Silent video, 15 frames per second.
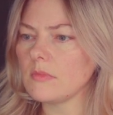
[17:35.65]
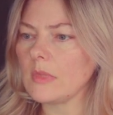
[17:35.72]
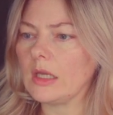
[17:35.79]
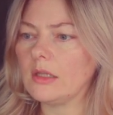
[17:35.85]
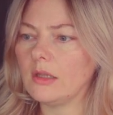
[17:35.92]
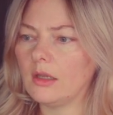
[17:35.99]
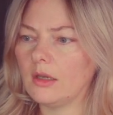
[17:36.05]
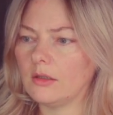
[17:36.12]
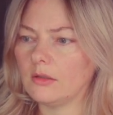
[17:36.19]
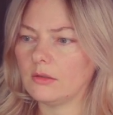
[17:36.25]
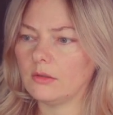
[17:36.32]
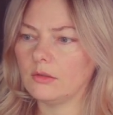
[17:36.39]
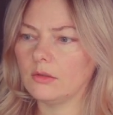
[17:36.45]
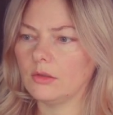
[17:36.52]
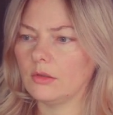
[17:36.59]
at the end,
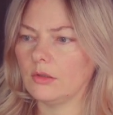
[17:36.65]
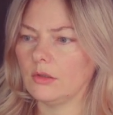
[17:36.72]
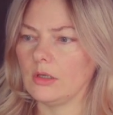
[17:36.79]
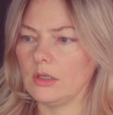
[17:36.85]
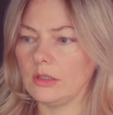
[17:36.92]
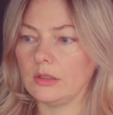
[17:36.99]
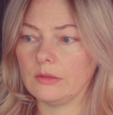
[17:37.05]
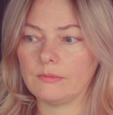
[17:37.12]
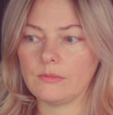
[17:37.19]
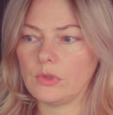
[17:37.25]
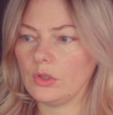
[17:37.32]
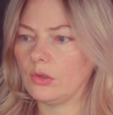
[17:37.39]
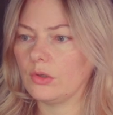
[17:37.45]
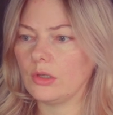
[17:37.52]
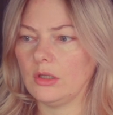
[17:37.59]
uh,
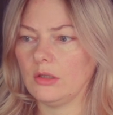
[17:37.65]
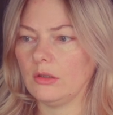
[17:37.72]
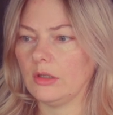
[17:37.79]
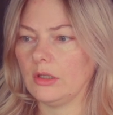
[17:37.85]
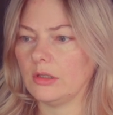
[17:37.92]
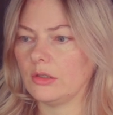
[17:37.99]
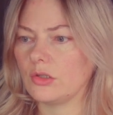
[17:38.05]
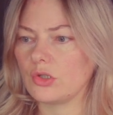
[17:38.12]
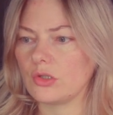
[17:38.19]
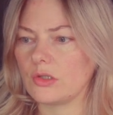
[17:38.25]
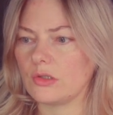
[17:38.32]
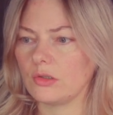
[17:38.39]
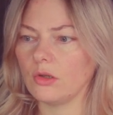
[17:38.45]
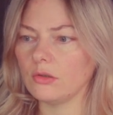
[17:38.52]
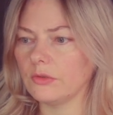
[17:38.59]
you can like
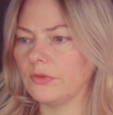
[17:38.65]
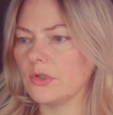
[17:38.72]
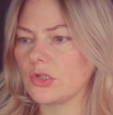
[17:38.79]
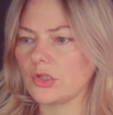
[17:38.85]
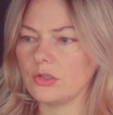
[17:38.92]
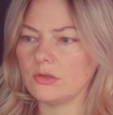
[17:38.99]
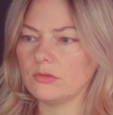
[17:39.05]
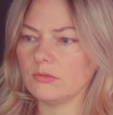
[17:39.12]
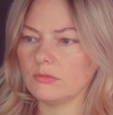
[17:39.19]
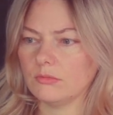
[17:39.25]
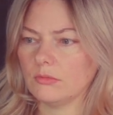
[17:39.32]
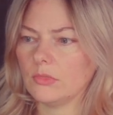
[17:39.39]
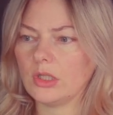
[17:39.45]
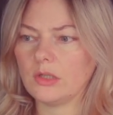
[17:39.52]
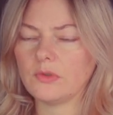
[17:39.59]
just call the function,
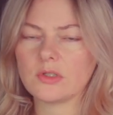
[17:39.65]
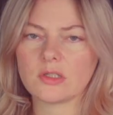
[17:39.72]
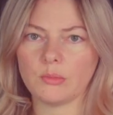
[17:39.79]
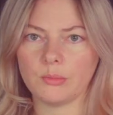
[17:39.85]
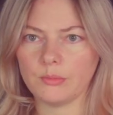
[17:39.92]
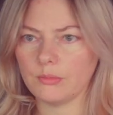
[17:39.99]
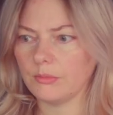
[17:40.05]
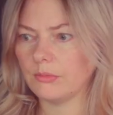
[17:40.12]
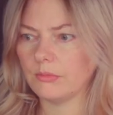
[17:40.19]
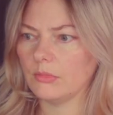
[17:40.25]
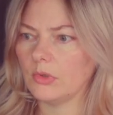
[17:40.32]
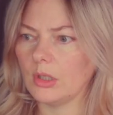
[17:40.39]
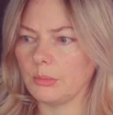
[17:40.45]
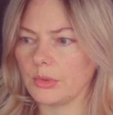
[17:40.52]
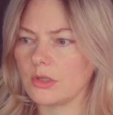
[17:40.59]
give it some
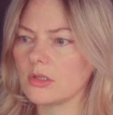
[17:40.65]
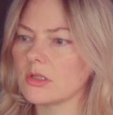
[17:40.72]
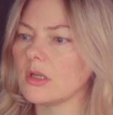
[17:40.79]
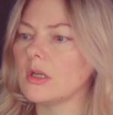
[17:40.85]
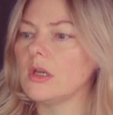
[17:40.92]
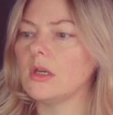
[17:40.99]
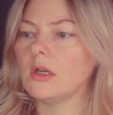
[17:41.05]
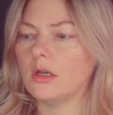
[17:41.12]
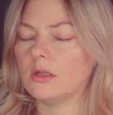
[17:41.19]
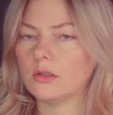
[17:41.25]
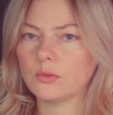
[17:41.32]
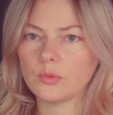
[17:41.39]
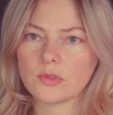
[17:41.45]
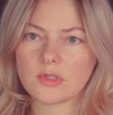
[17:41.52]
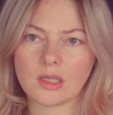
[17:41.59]
numbers, and
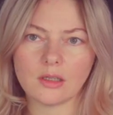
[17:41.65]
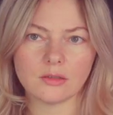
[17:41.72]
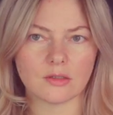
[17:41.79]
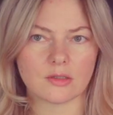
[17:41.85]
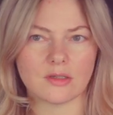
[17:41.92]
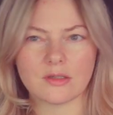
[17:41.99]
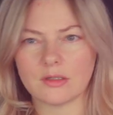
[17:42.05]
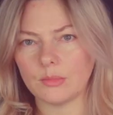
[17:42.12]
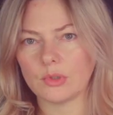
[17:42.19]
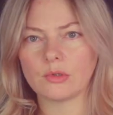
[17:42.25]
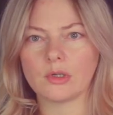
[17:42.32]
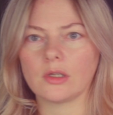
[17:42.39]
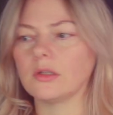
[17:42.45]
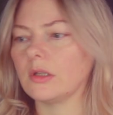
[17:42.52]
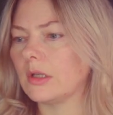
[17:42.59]
it will scale the system
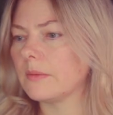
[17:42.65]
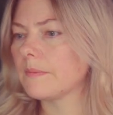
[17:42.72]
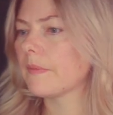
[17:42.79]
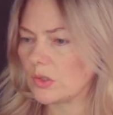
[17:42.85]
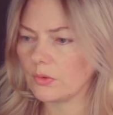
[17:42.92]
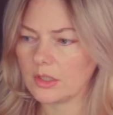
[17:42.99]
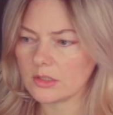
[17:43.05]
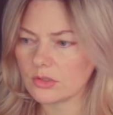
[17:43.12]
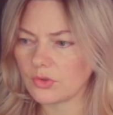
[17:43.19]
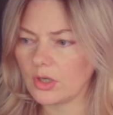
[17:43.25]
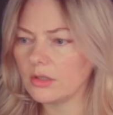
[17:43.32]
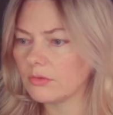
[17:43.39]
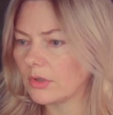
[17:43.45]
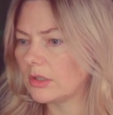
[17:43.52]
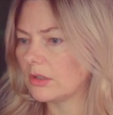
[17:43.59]
accordingly. So let's try
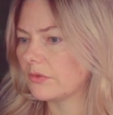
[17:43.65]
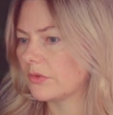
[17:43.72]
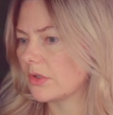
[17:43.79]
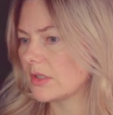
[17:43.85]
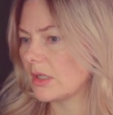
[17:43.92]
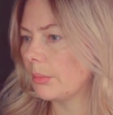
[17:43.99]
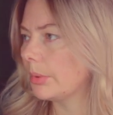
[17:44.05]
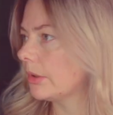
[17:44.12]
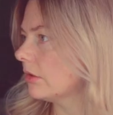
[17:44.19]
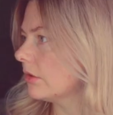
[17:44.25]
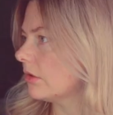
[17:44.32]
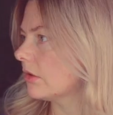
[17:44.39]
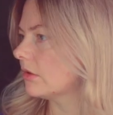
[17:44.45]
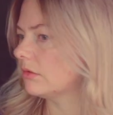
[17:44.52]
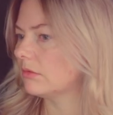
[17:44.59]
and run it. For example,
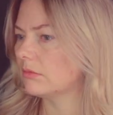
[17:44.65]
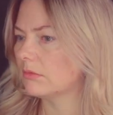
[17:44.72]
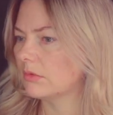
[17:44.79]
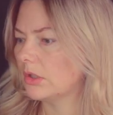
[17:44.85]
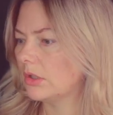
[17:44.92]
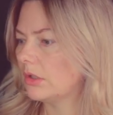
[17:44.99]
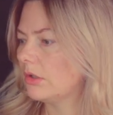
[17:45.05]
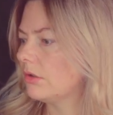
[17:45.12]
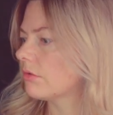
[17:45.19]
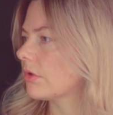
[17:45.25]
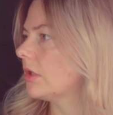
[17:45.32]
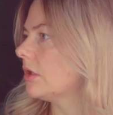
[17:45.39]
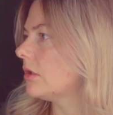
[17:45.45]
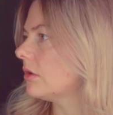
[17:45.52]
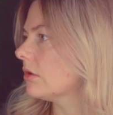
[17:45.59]
you can
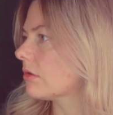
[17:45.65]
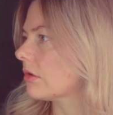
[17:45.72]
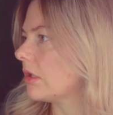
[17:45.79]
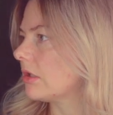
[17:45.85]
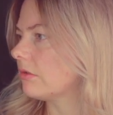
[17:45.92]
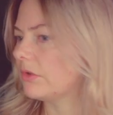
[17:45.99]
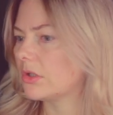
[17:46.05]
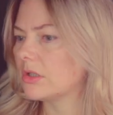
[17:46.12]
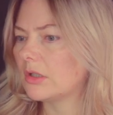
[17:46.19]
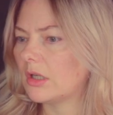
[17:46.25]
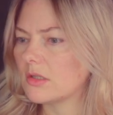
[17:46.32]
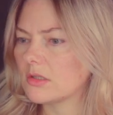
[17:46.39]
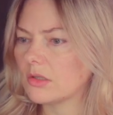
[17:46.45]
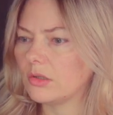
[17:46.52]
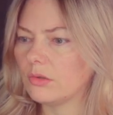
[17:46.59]
run it and create a very
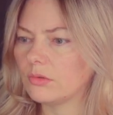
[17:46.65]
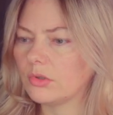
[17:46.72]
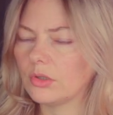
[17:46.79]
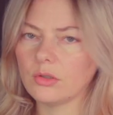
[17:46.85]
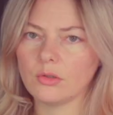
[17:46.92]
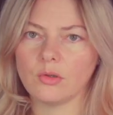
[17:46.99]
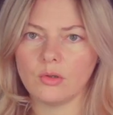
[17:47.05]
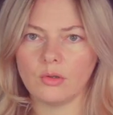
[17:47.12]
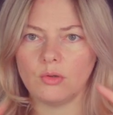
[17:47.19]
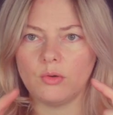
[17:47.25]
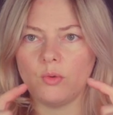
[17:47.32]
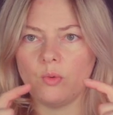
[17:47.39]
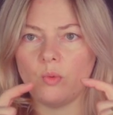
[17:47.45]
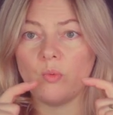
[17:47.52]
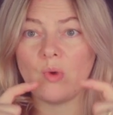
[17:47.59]
nice, cute,
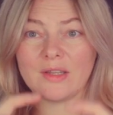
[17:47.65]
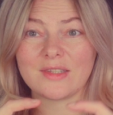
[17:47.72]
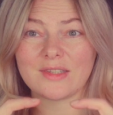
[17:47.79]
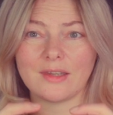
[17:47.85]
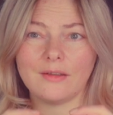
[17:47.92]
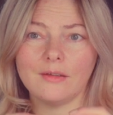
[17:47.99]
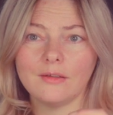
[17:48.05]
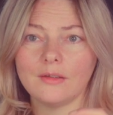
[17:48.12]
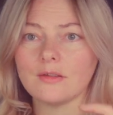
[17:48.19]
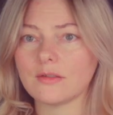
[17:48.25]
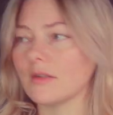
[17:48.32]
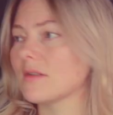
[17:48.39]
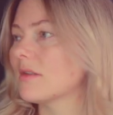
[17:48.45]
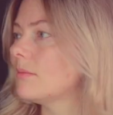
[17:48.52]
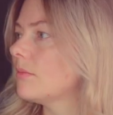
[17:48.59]
one-celled
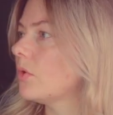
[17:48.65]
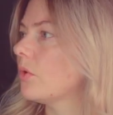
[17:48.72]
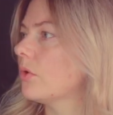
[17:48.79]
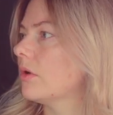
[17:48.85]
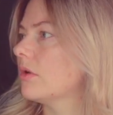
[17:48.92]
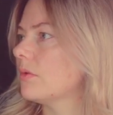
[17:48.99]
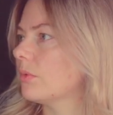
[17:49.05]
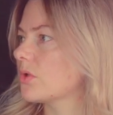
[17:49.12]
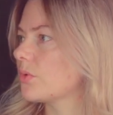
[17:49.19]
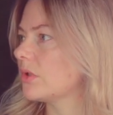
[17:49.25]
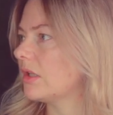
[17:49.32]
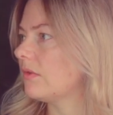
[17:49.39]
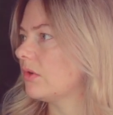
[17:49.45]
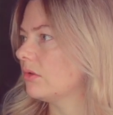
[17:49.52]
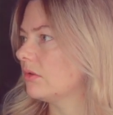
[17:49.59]
system, which will
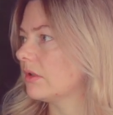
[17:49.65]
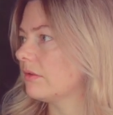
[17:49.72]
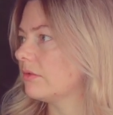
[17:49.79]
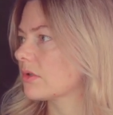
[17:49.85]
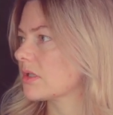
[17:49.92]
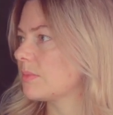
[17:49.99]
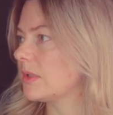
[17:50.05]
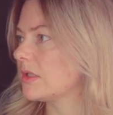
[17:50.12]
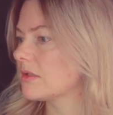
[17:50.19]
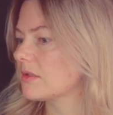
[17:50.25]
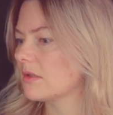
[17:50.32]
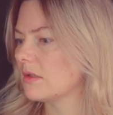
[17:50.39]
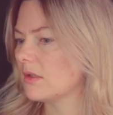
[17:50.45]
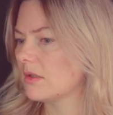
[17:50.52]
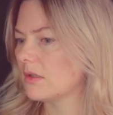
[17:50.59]
give you only four spins.
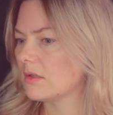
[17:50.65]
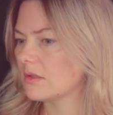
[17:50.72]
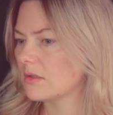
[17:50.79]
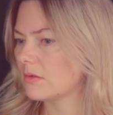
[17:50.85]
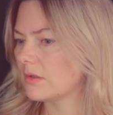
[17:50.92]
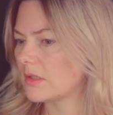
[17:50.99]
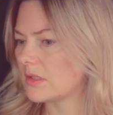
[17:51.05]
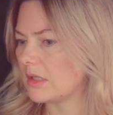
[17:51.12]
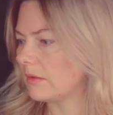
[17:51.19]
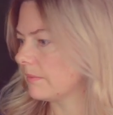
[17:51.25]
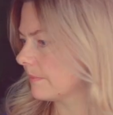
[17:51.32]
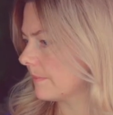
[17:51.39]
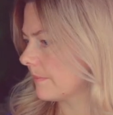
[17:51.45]
So let's see.